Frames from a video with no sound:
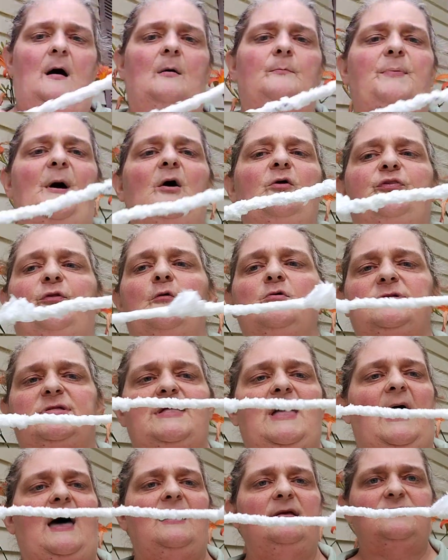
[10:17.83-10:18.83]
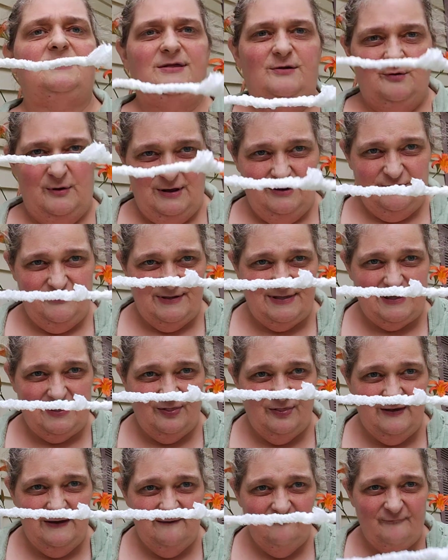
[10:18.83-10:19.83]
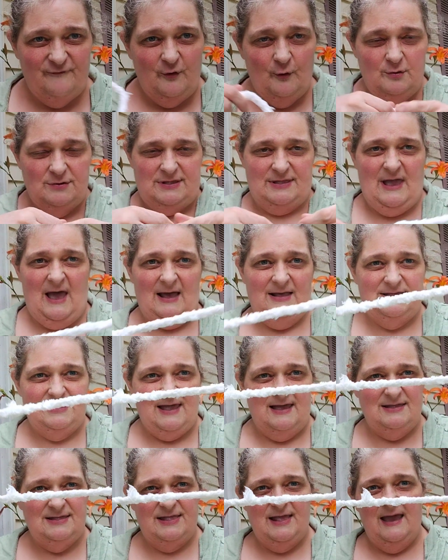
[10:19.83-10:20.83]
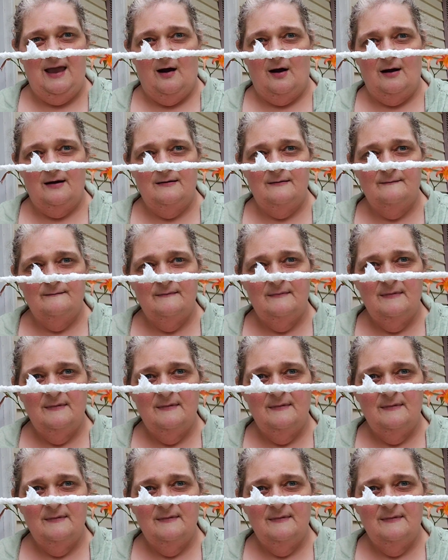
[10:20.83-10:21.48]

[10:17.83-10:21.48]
about those knots. You can just leave those knots as they are.